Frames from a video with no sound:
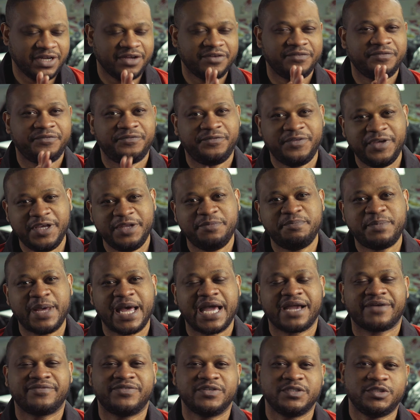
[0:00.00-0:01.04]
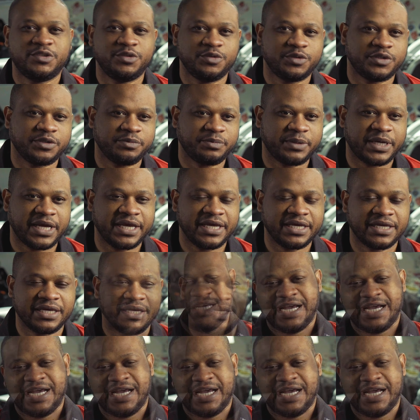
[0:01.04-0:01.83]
feedback for Ducabike.